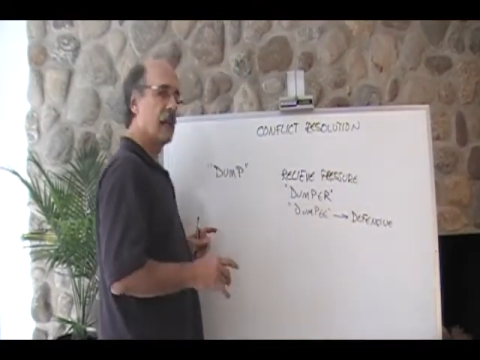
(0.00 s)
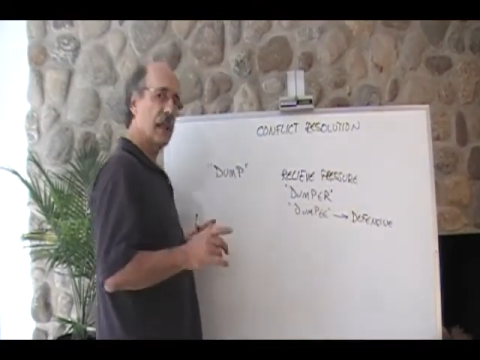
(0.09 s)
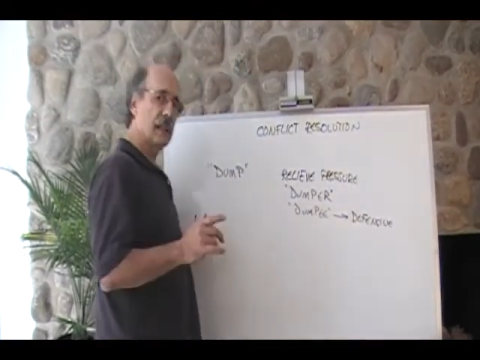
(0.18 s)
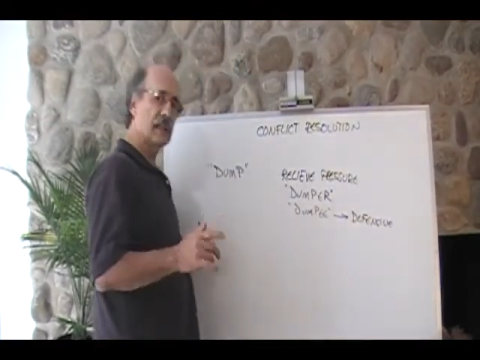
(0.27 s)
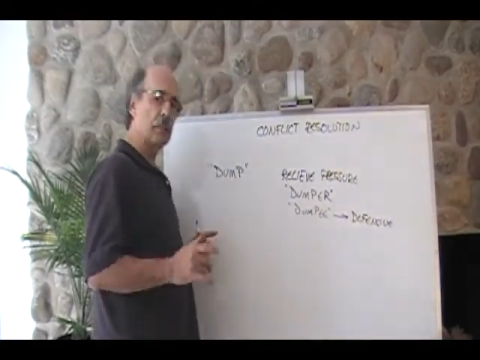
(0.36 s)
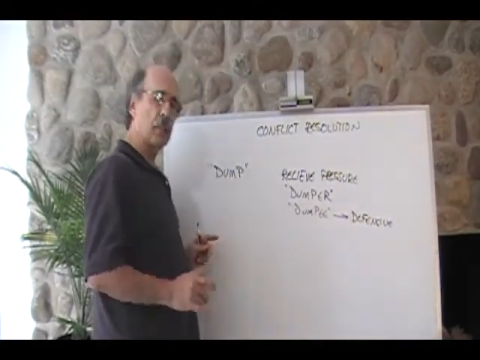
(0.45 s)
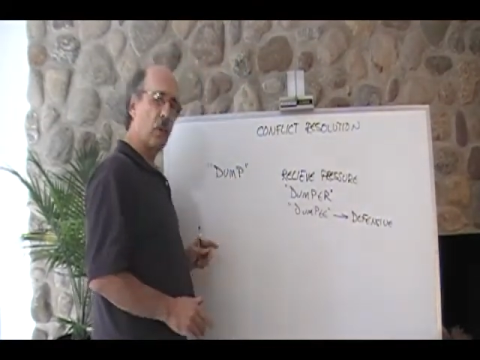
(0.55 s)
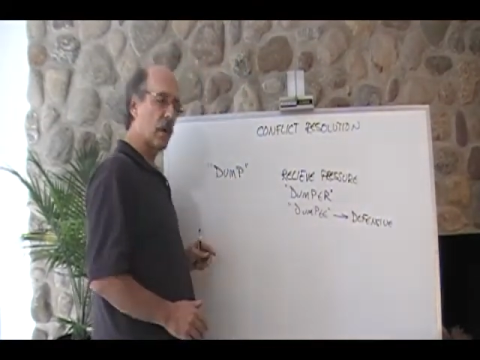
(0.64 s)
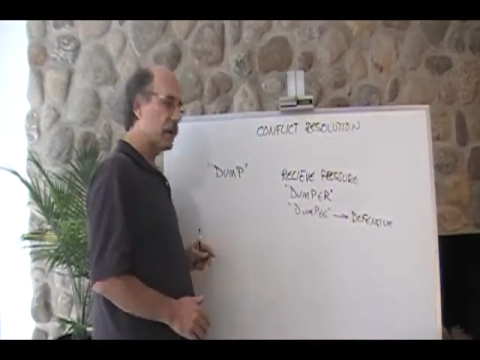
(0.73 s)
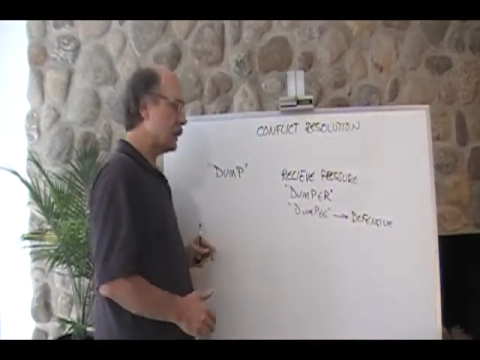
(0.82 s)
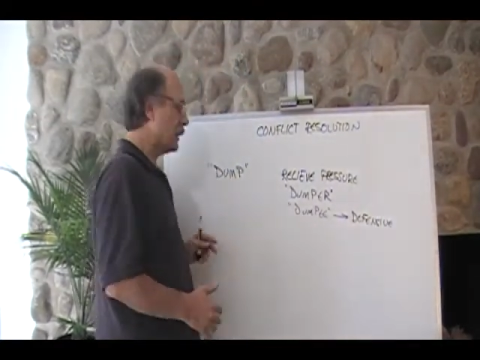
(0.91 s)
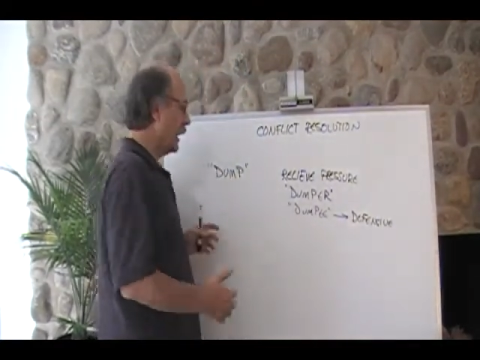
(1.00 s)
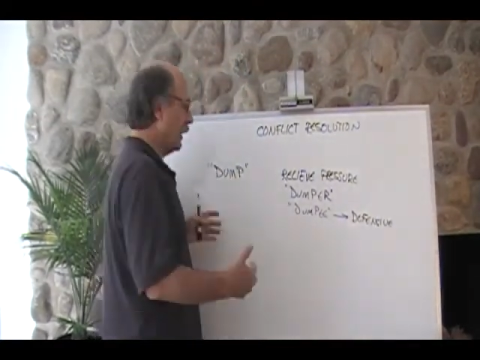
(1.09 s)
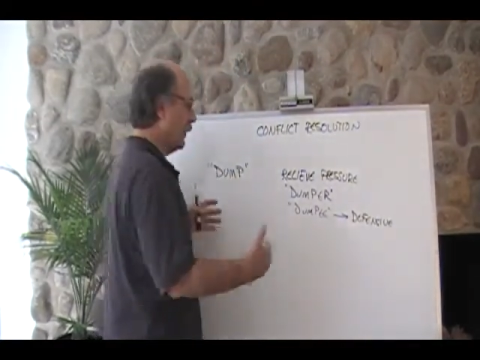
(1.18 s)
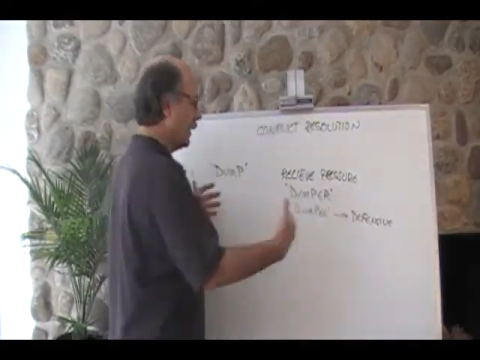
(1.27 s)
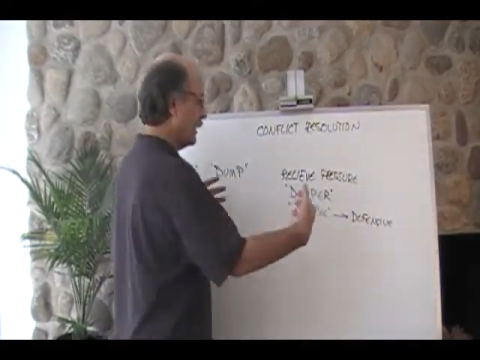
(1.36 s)
it's important
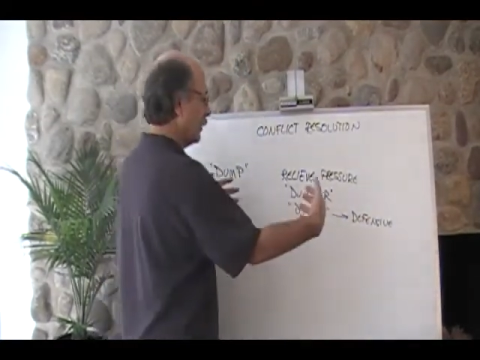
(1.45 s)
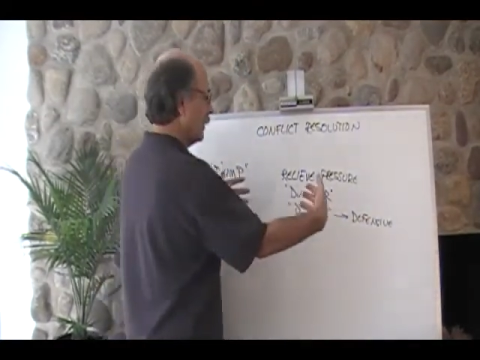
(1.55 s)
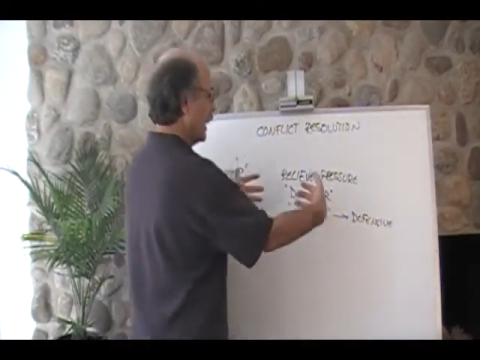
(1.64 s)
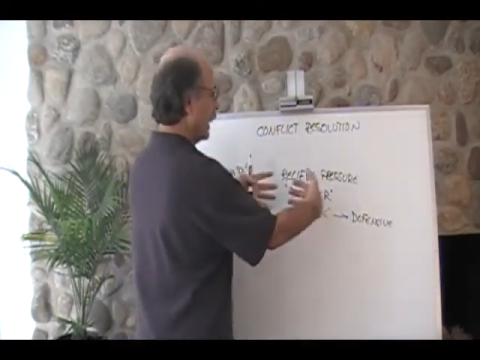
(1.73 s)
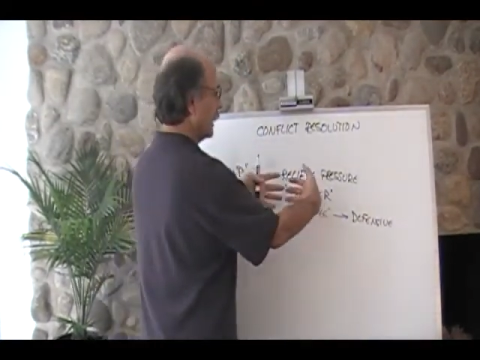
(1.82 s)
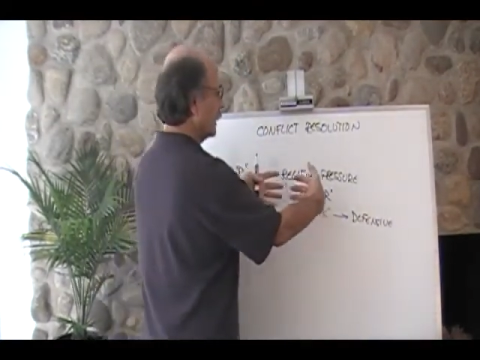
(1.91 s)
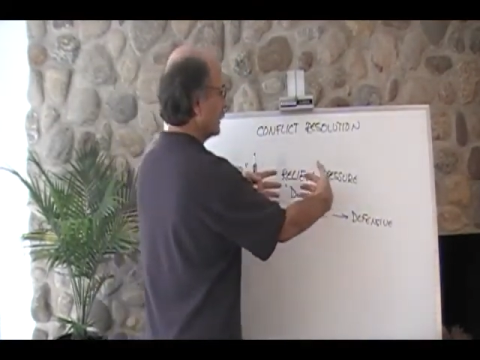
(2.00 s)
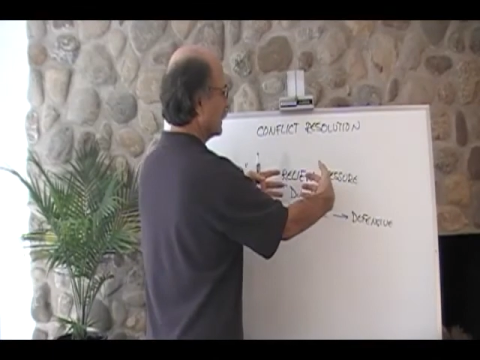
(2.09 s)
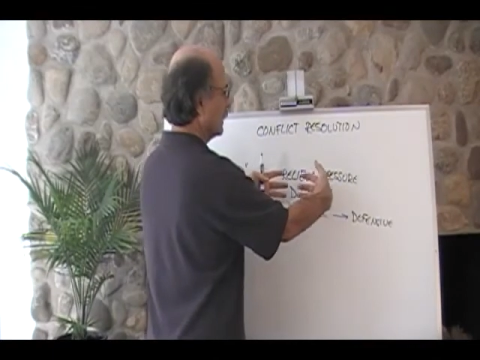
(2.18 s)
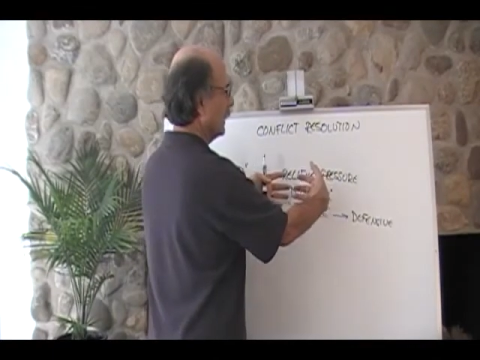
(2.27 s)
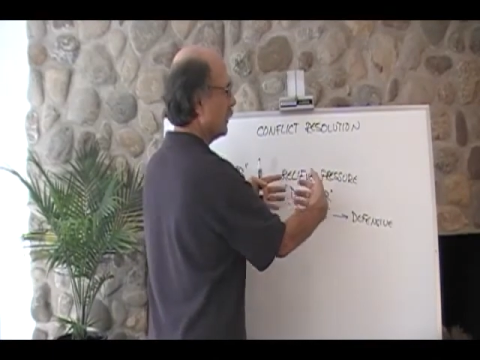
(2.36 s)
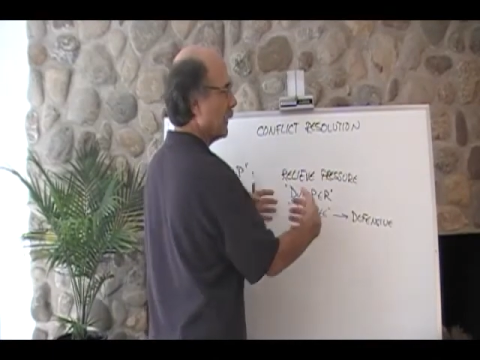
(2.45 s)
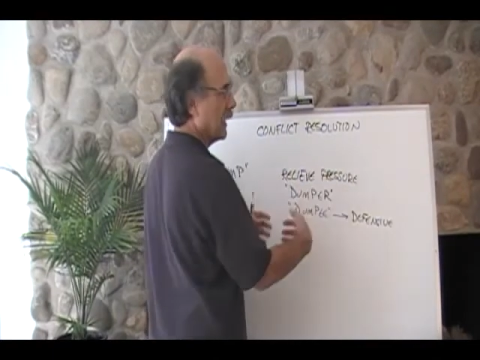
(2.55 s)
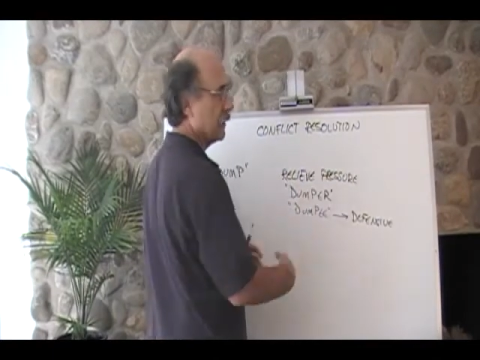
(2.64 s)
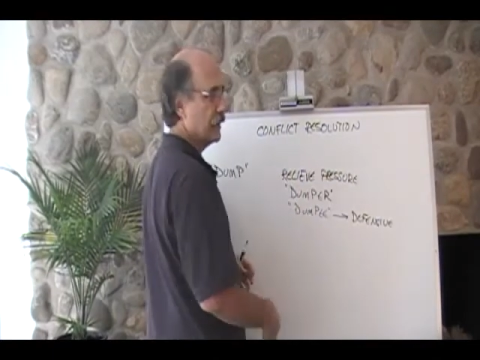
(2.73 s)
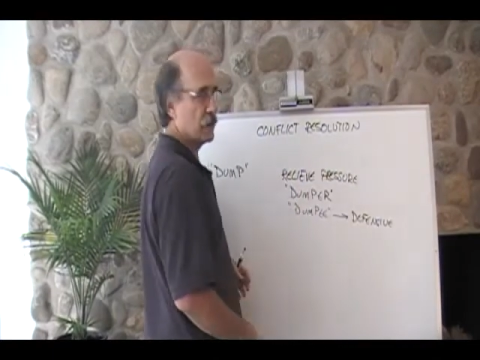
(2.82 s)
that they're not going to see it
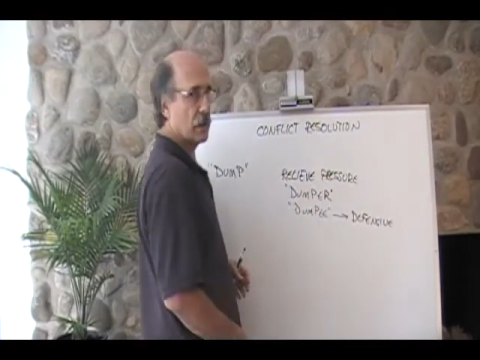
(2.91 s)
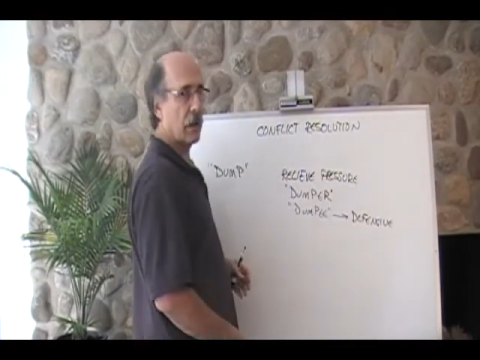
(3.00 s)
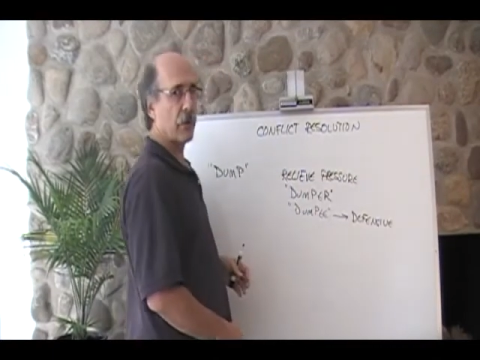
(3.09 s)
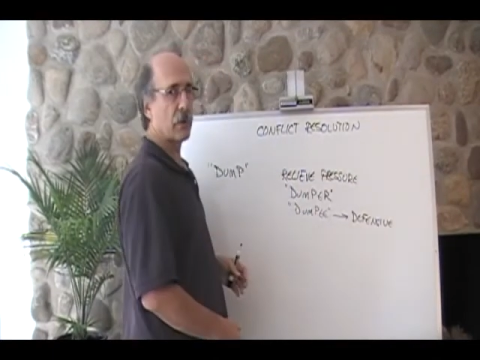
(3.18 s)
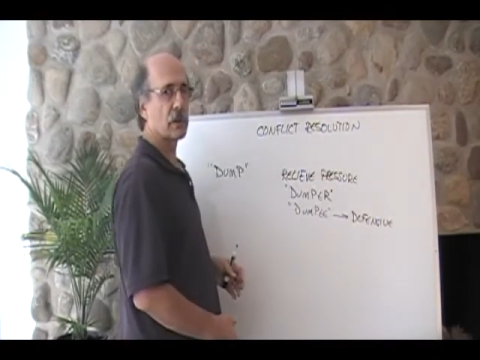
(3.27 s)
about each other,